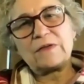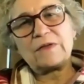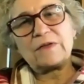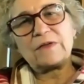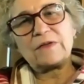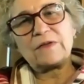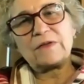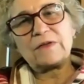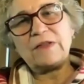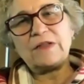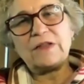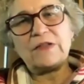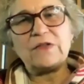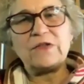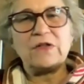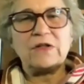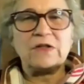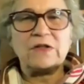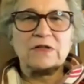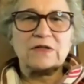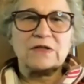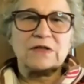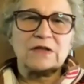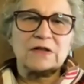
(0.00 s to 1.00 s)

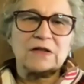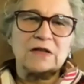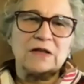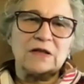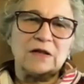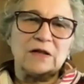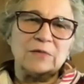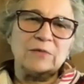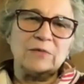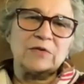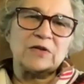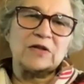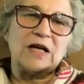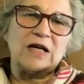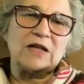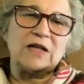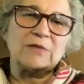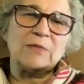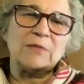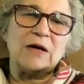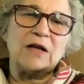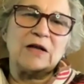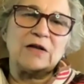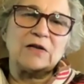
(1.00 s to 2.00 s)
indigenous
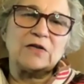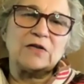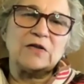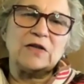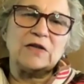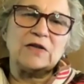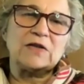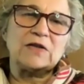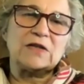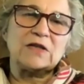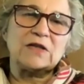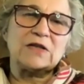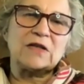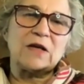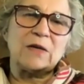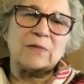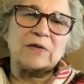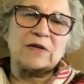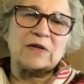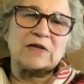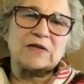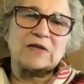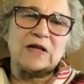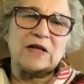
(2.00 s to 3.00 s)
cosmologies to some
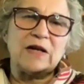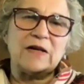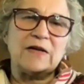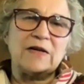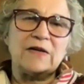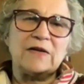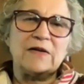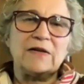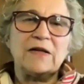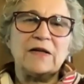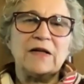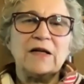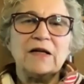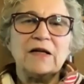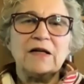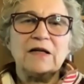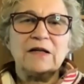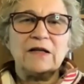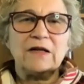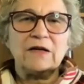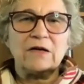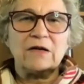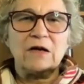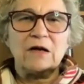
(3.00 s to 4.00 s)
extent, and
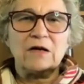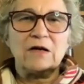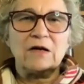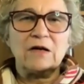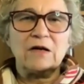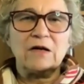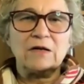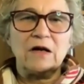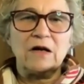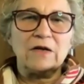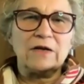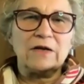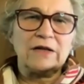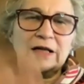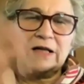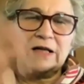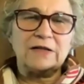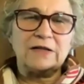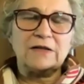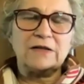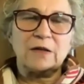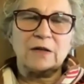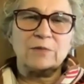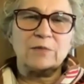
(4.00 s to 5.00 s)
they're all the
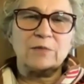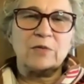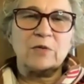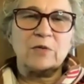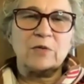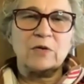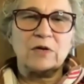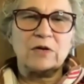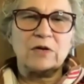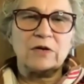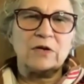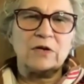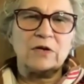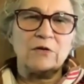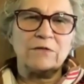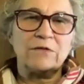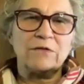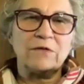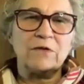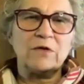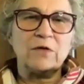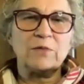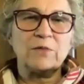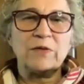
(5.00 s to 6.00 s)
kids are poor and no
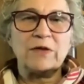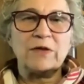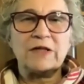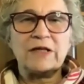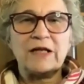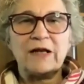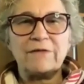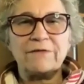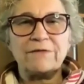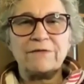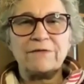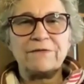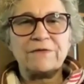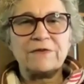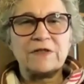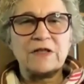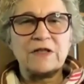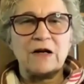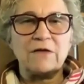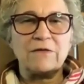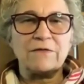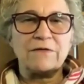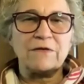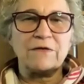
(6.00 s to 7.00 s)
food, but have
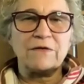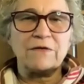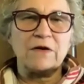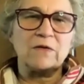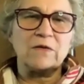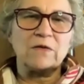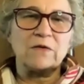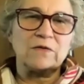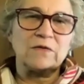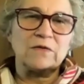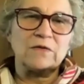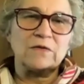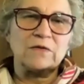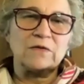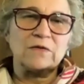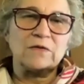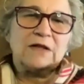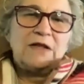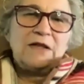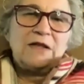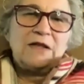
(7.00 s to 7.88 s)
cell phones, and